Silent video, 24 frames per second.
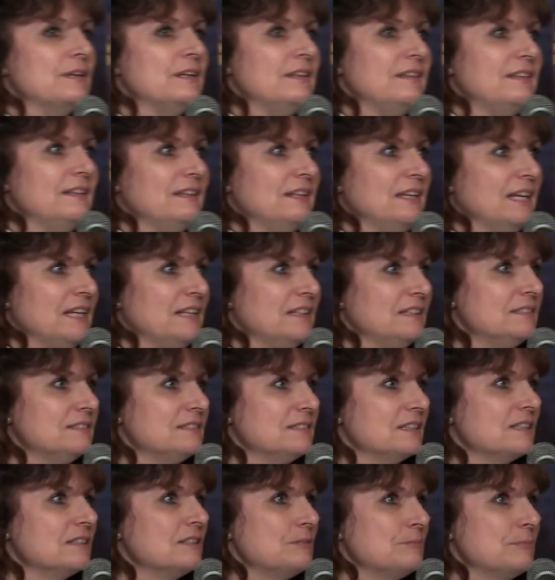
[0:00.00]
of the
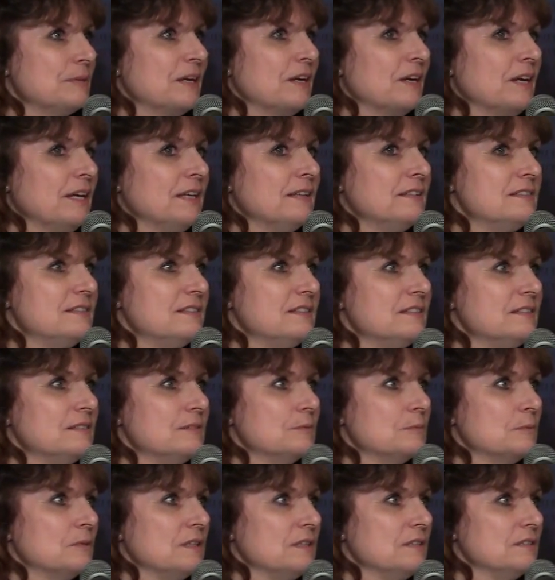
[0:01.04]
neatest
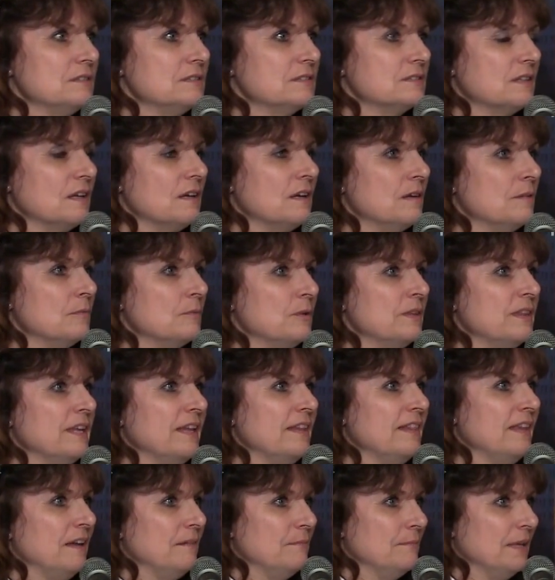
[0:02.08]
experiences was when they
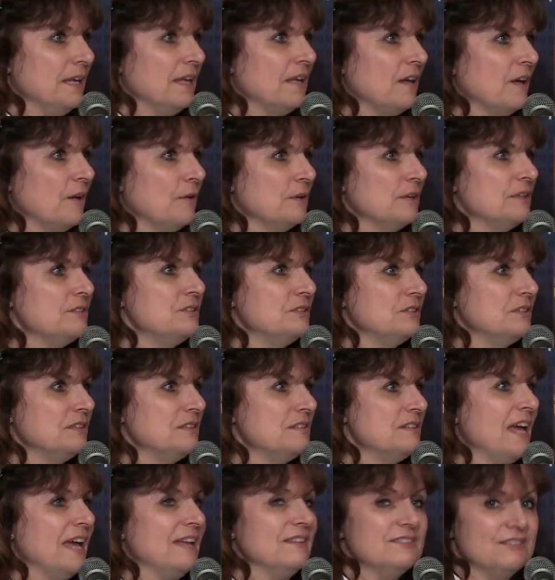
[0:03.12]
let me go into
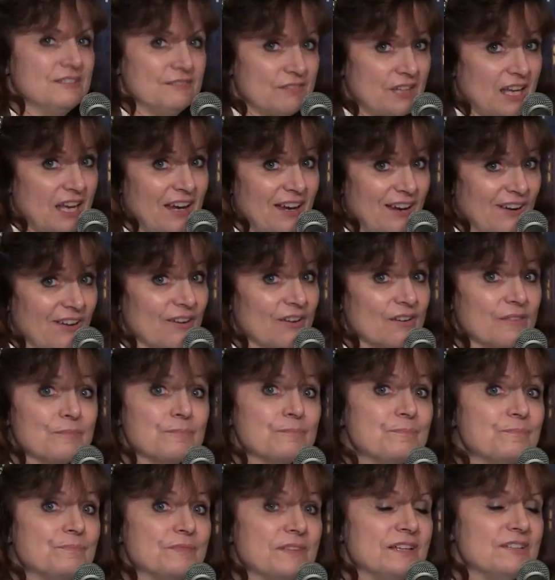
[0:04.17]
intensive care
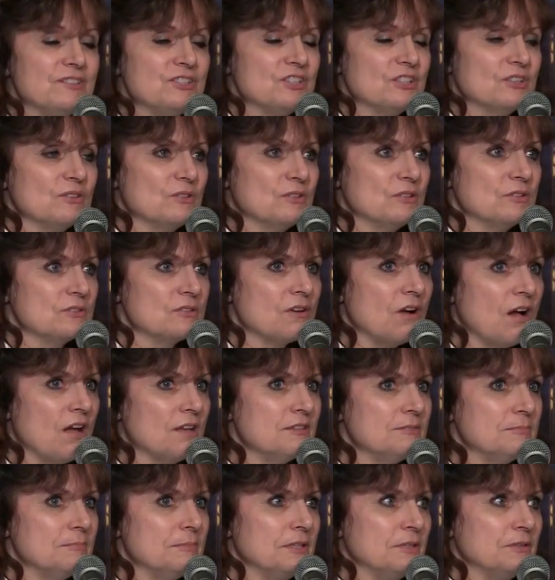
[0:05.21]
at Children's
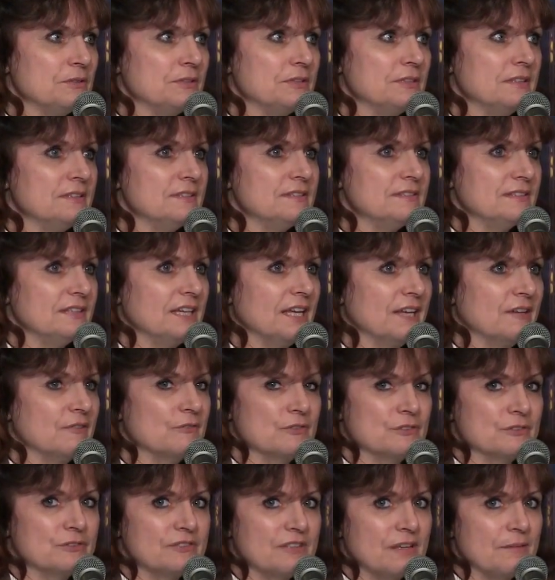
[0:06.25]
Hospital and sing
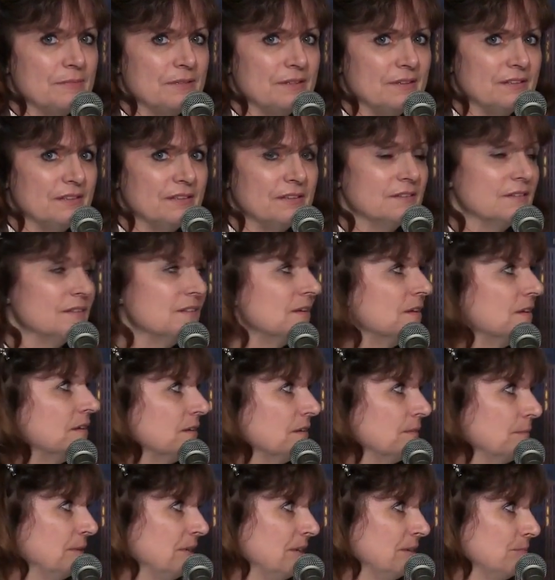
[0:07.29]
for some of the
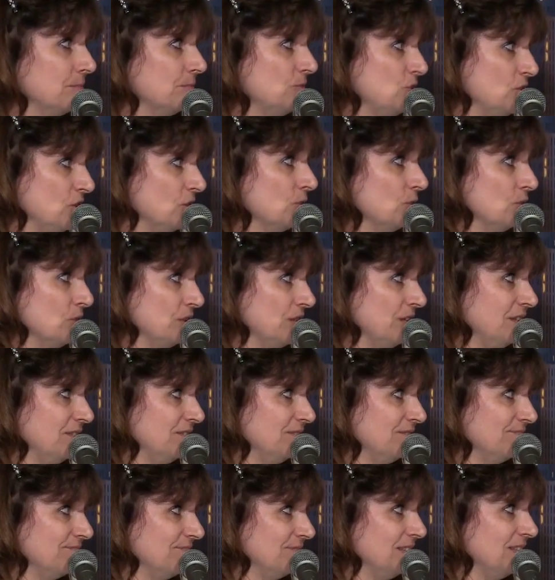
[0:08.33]

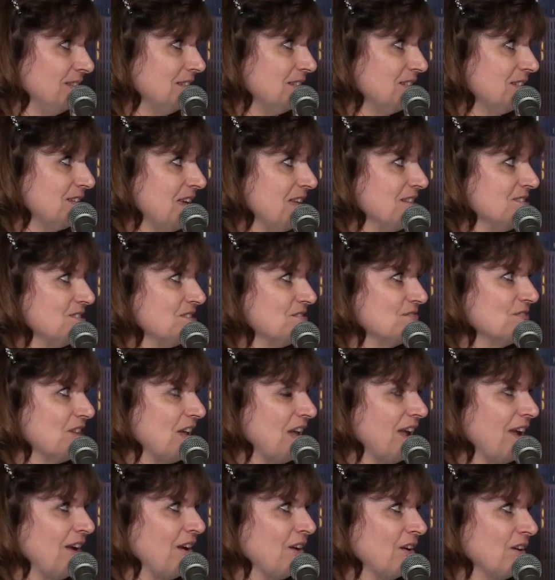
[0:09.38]
children in intensive
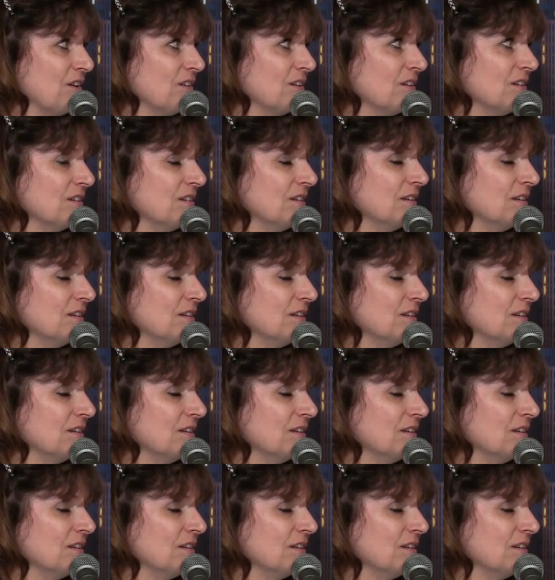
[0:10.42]
care.